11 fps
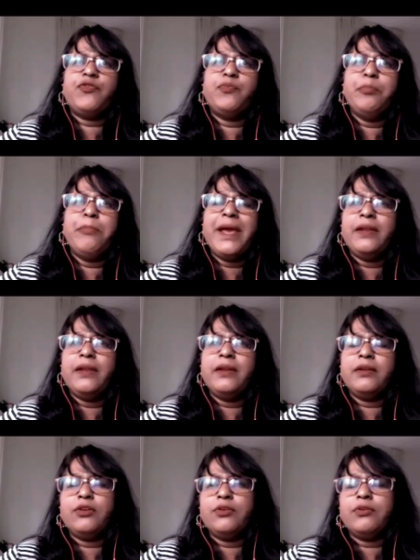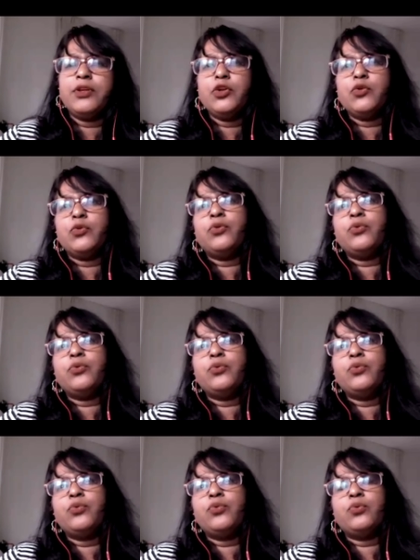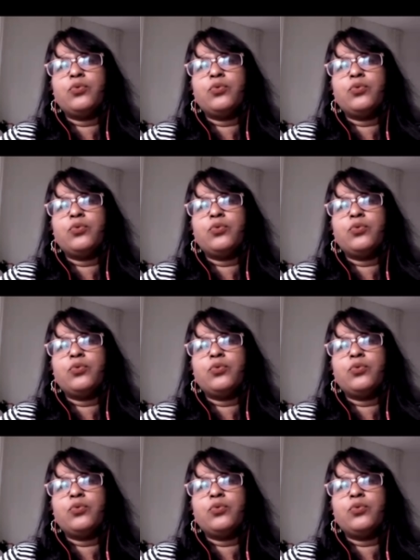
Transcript: men, you know, who